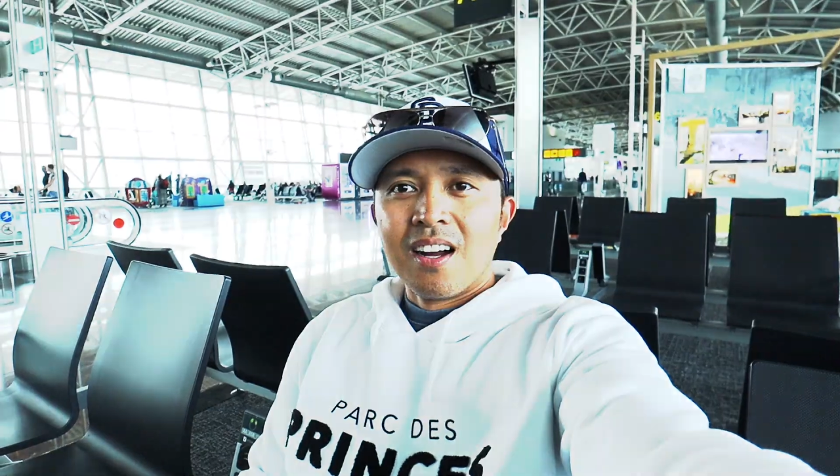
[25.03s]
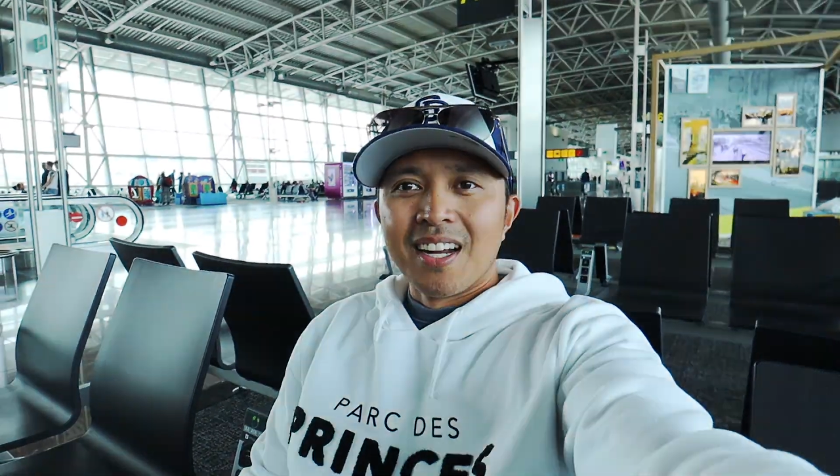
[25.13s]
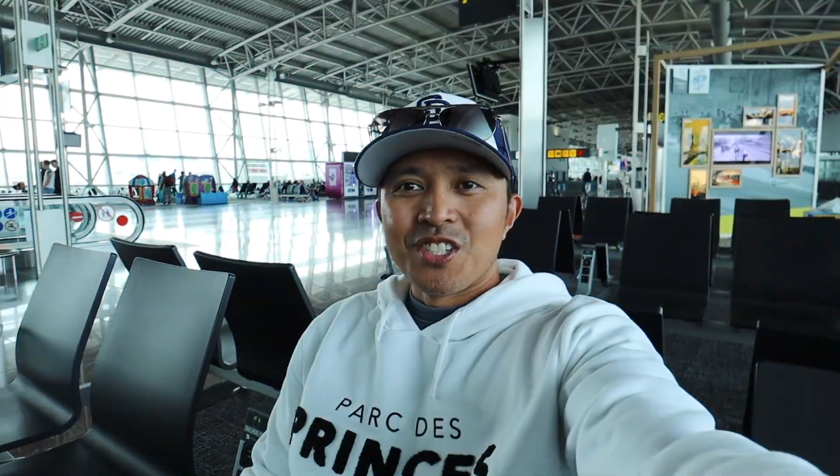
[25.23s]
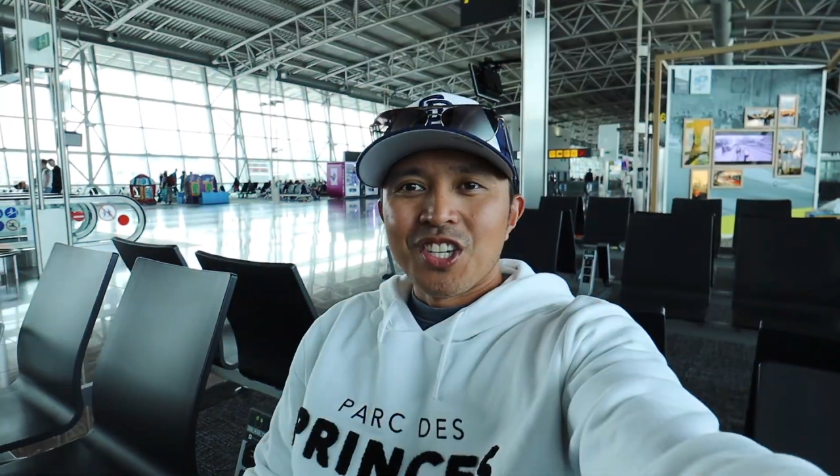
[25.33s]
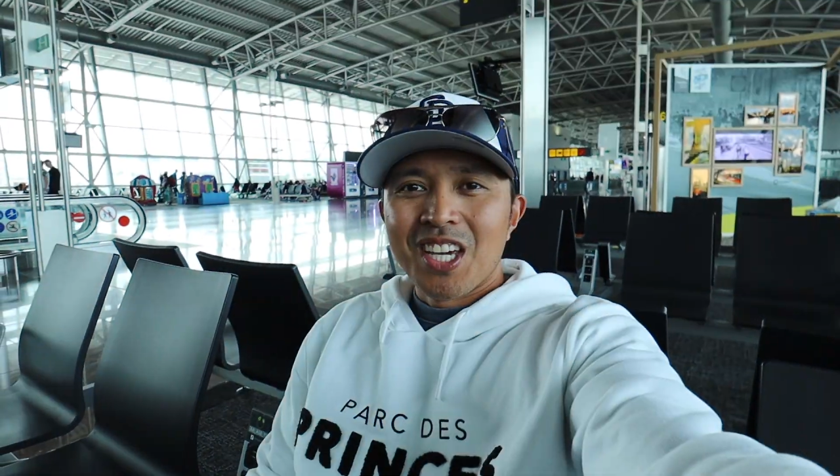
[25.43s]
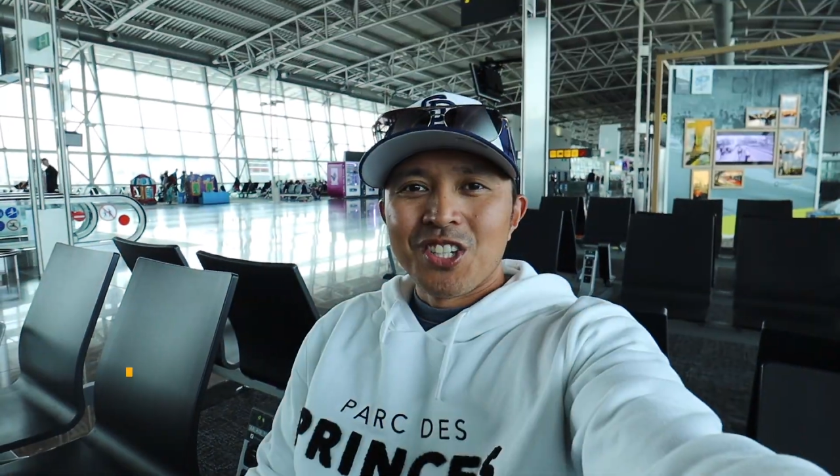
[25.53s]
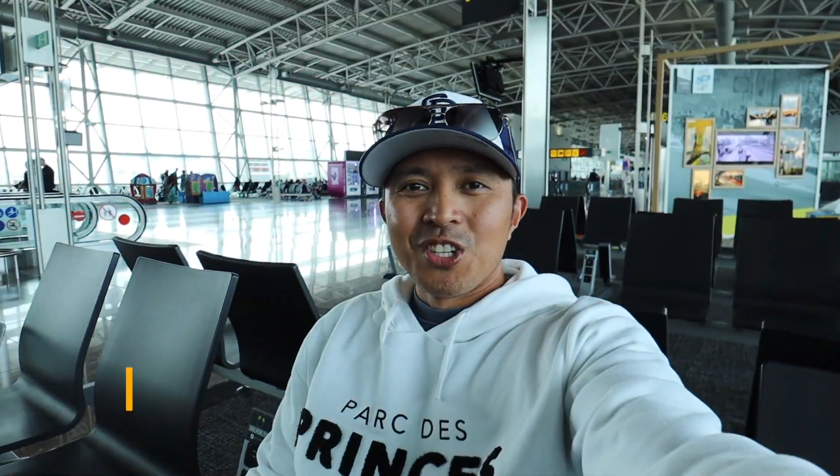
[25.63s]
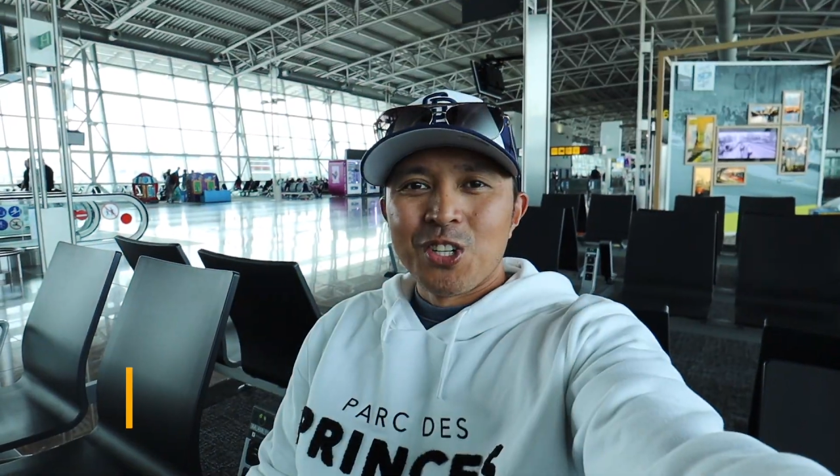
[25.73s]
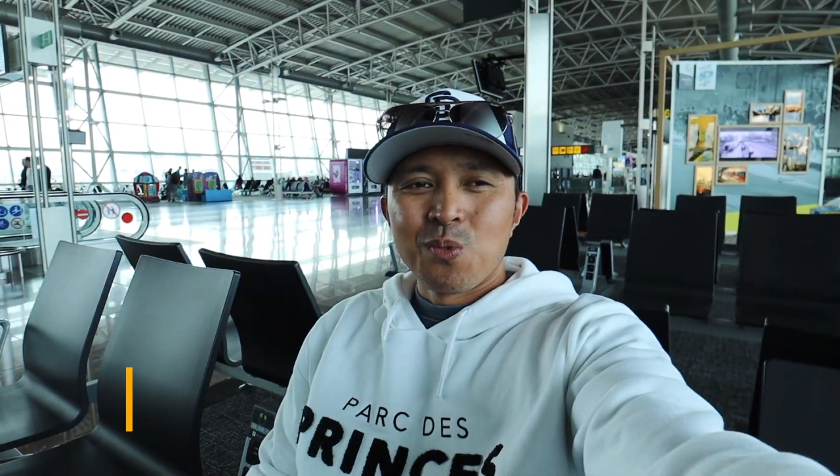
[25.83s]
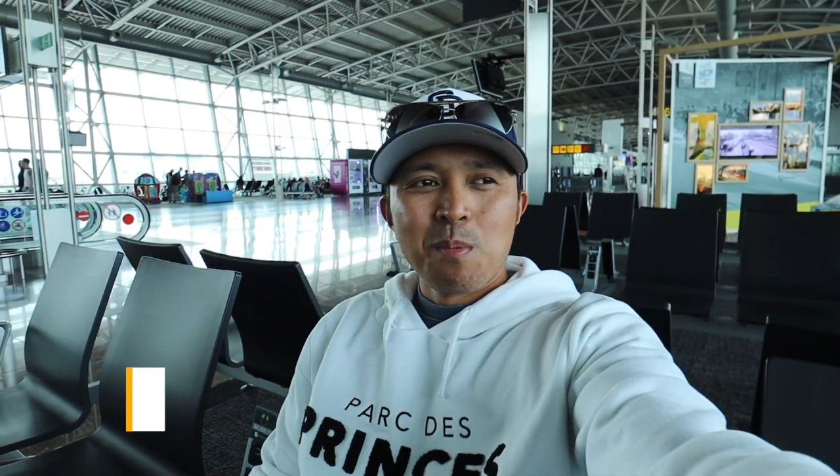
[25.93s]
All right,
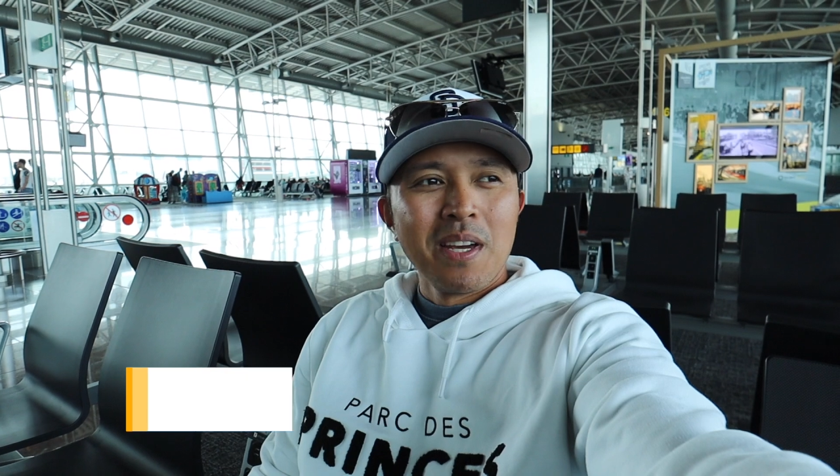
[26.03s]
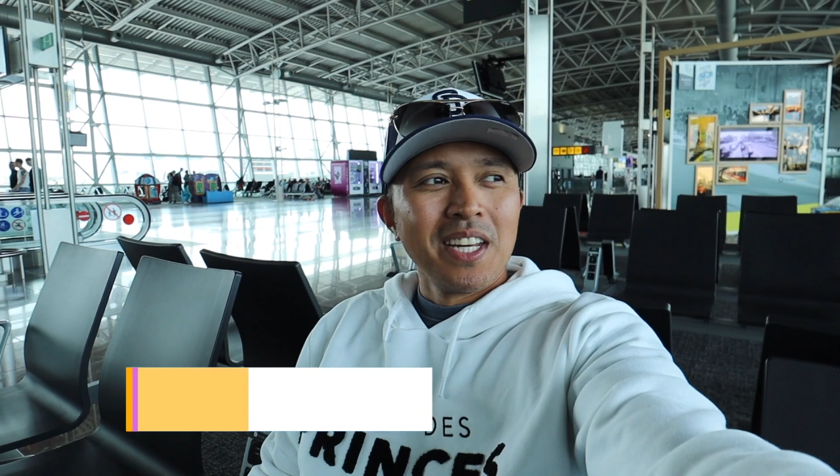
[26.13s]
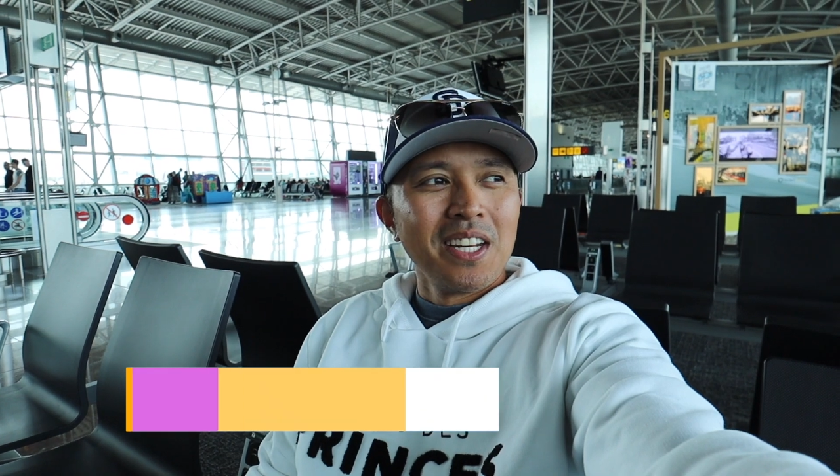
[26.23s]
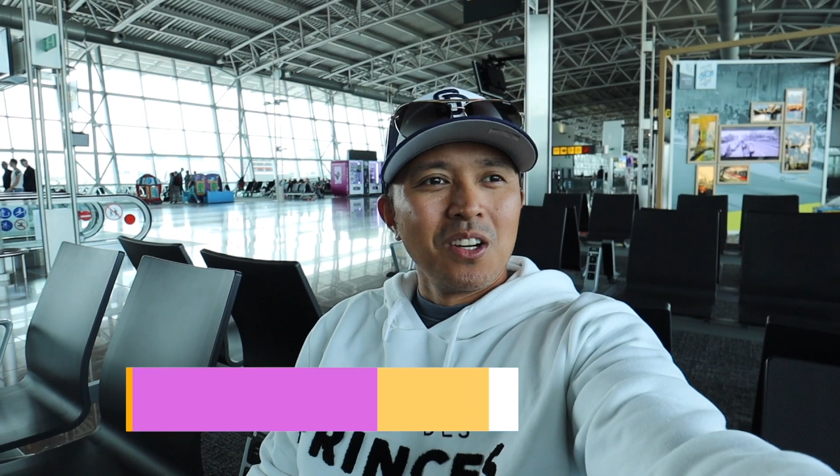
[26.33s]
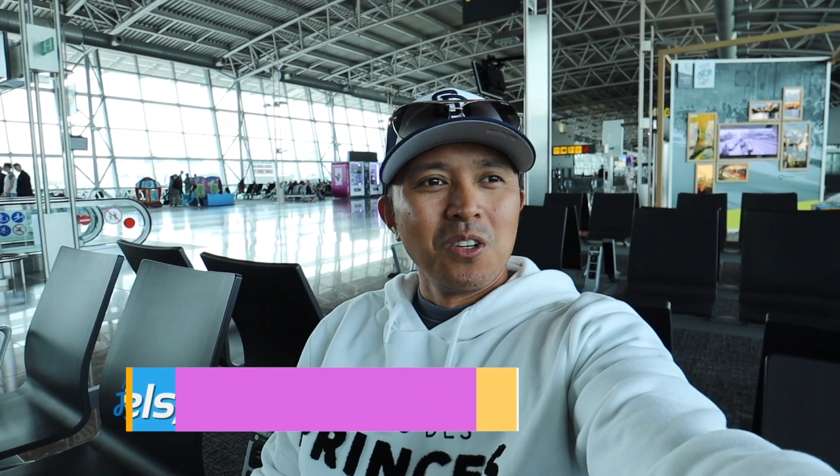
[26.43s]
Jaycationers, we made it